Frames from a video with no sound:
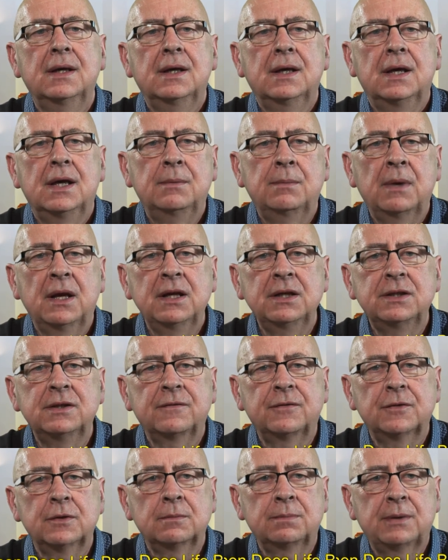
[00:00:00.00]
In many
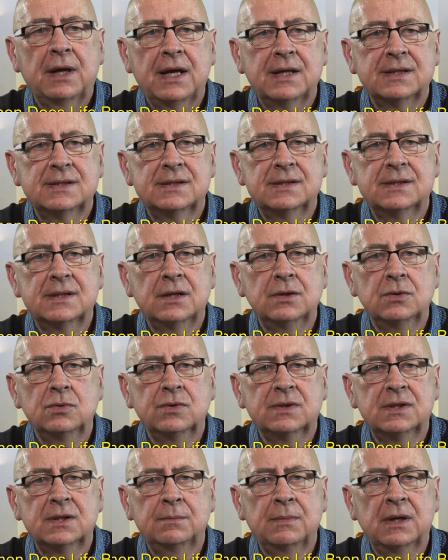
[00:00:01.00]
different places and
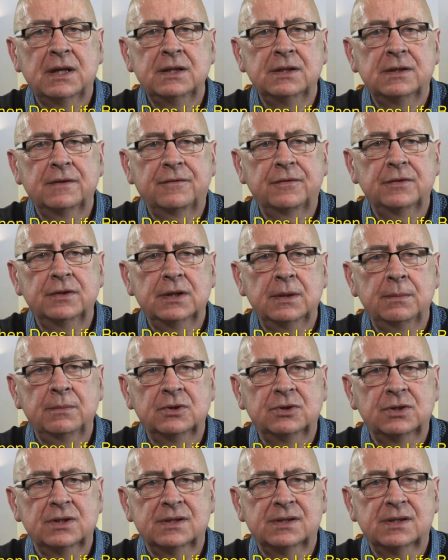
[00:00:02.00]
using many different
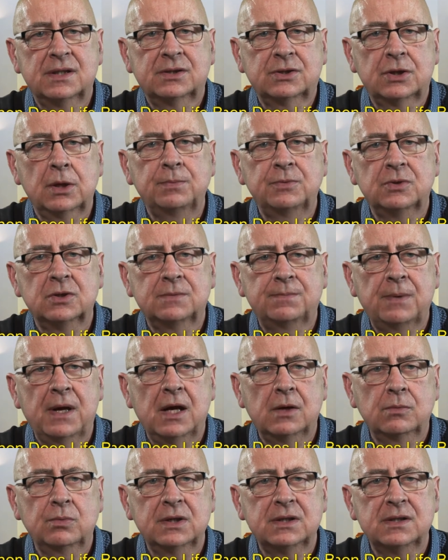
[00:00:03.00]
images, the scriptures
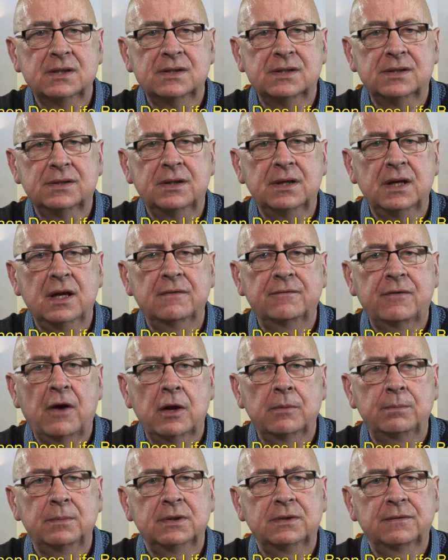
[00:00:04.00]
bear witness to the
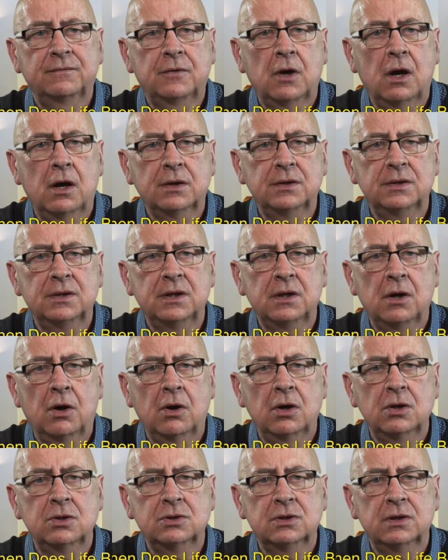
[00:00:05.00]
involvement of God in the
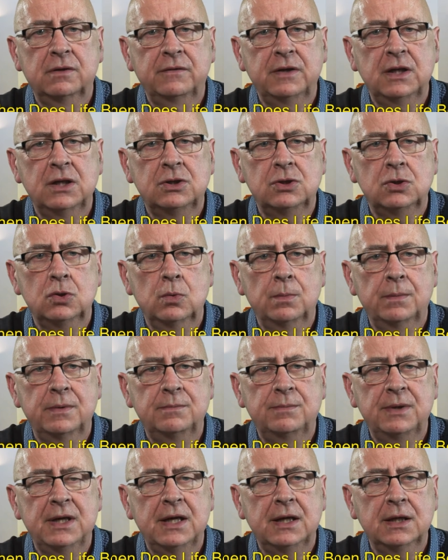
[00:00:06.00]
origin of each human
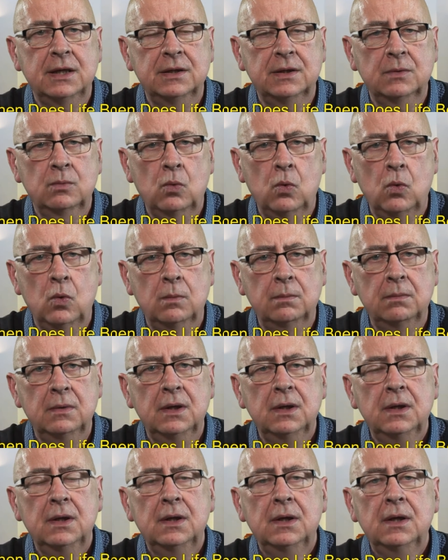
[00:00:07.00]
being in the womb.
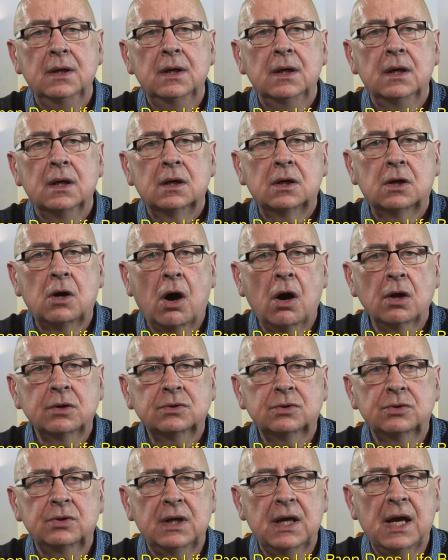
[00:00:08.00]

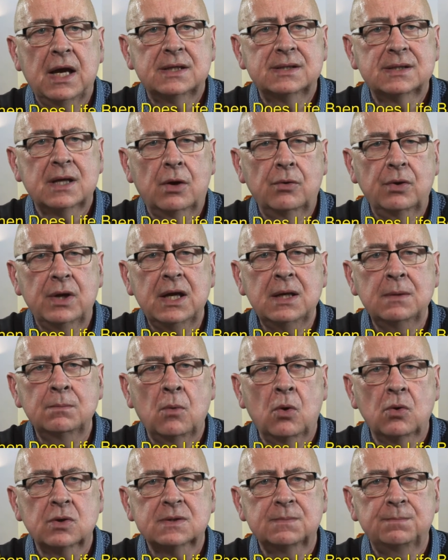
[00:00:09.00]
God creates our
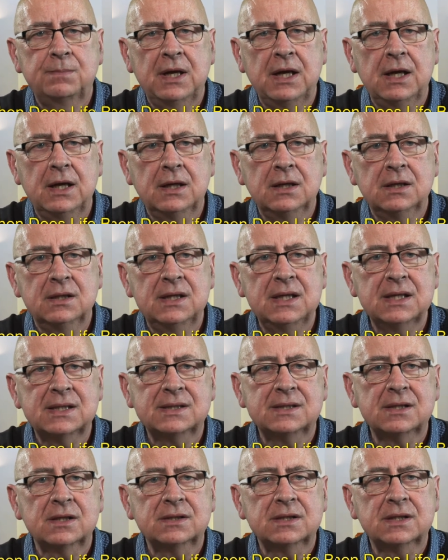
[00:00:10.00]
inmost being,
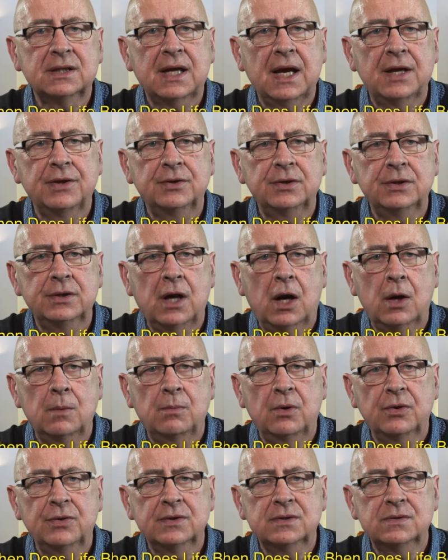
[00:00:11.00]
knits us together in our
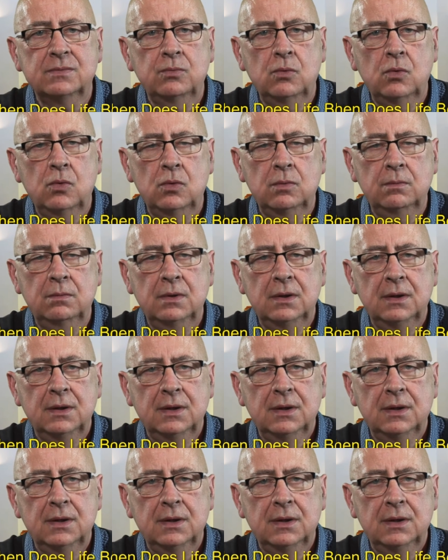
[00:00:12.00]
mother's womb.